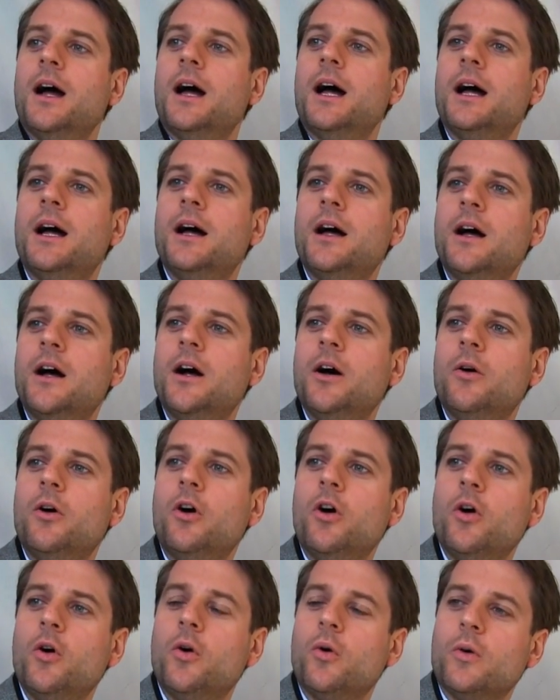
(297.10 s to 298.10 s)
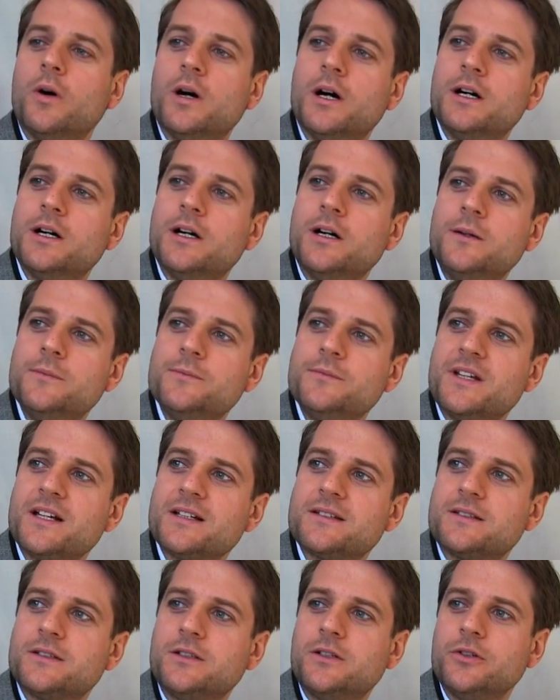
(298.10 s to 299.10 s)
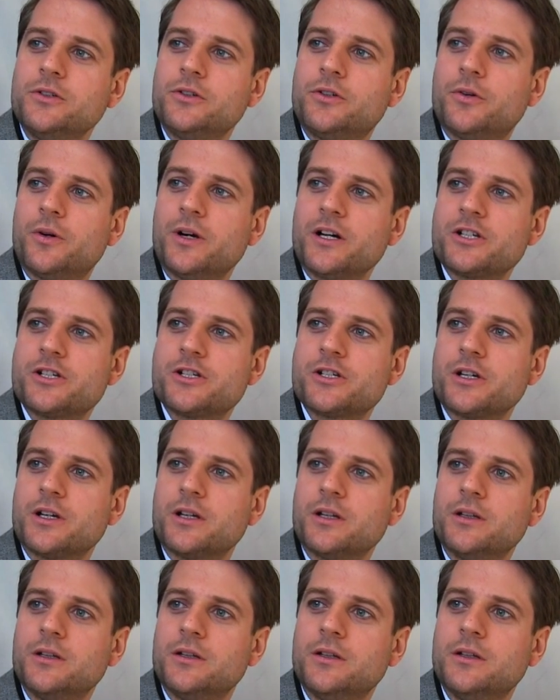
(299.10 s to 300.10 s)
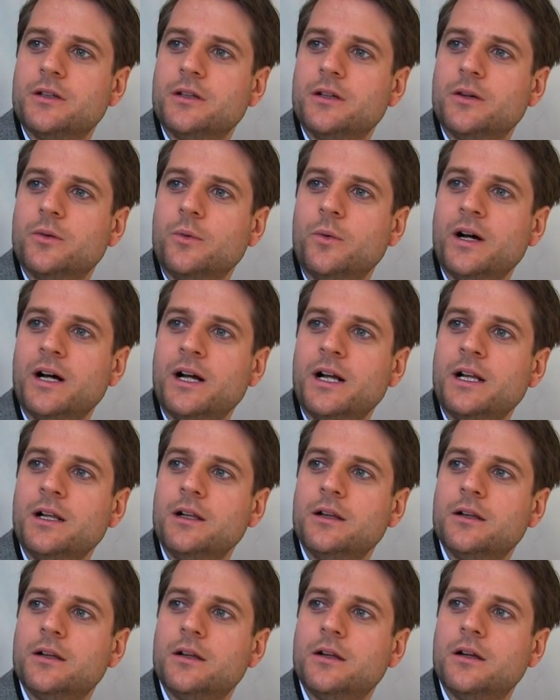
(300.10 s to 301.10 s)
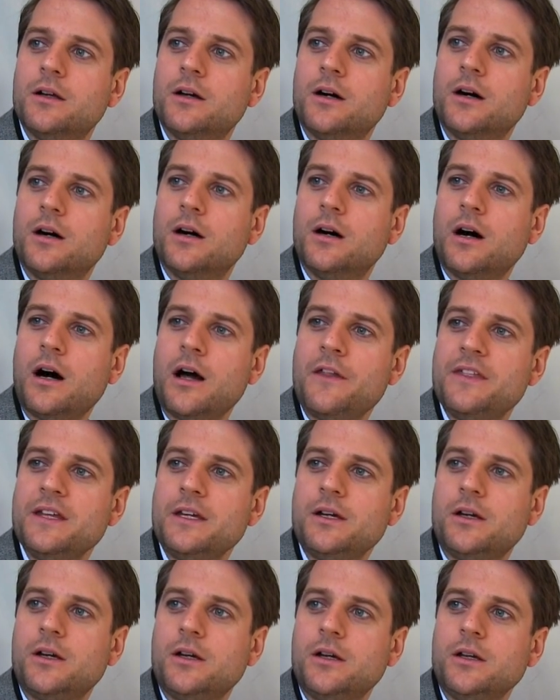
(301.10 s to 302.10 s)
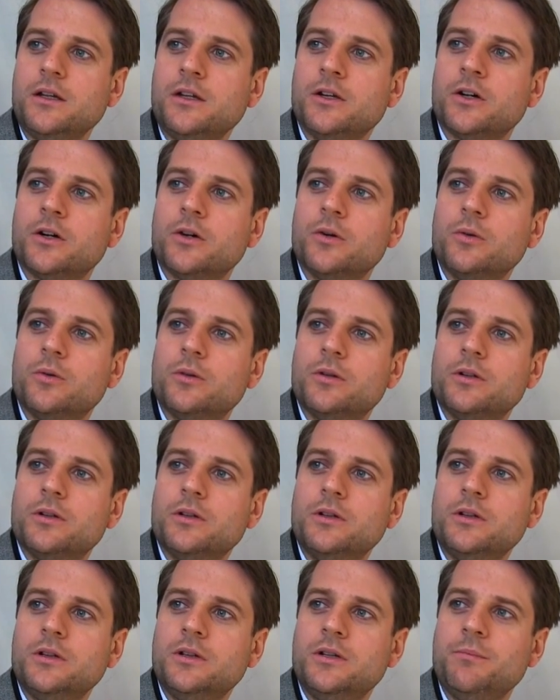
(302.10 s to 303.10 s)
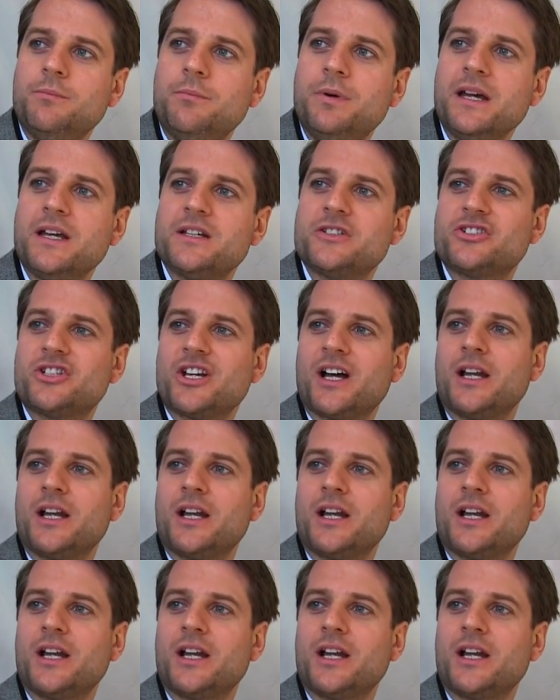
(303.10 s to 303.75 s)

Uh, oh, um, that's a good question. Well, I think, you know, the biggest